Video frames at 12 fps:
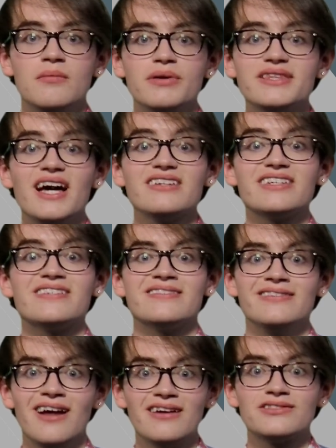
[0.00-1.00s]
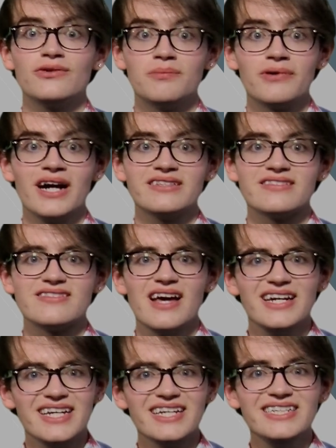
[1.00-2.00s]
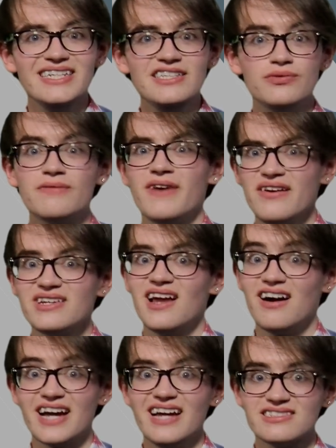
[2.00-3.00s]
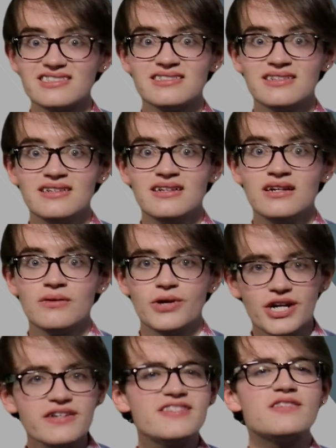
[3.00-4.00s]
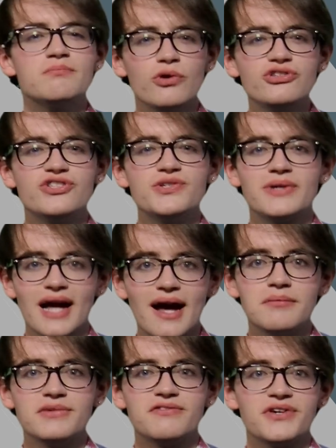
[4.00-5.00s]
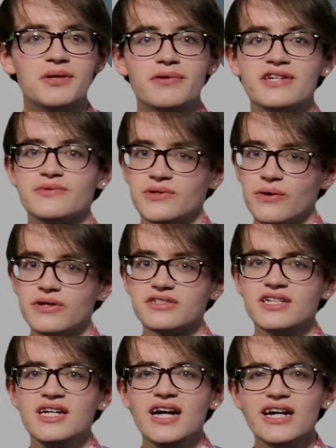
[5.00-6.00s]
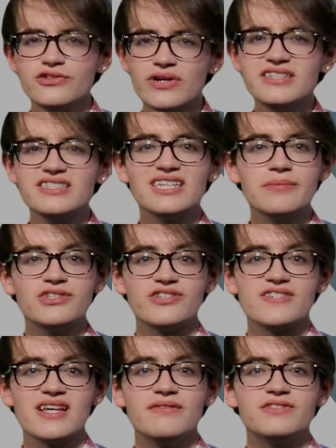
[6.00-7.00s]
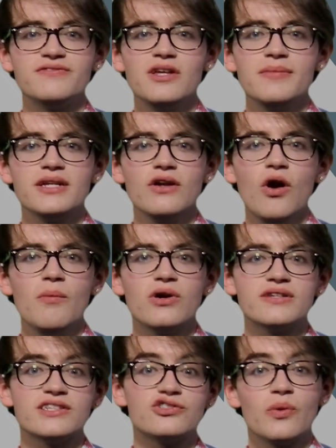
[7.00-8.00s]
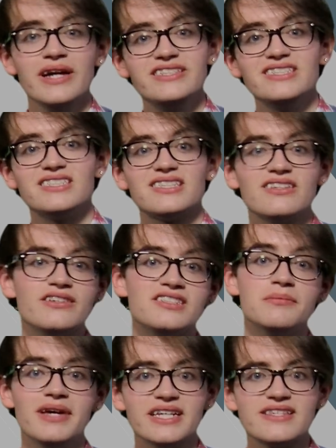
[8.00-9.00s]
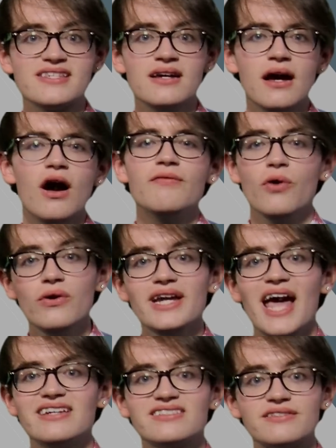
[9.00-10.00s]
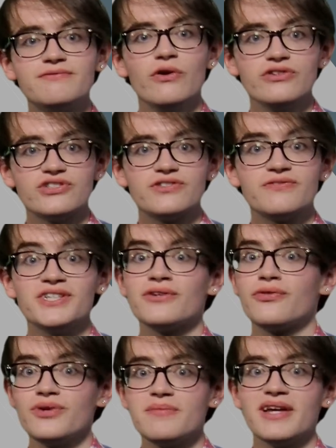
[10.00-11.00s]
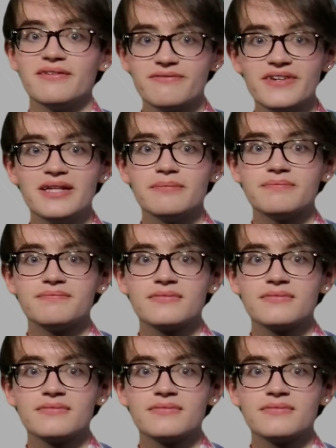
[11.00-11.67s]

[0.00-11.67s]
but that is not good practice and it can lead to a very long edit. Rehearse as much as you can before you press record, and try to limit yourself to filming no more than 20 to 30 minutes of unedited footage for your 3-minute film.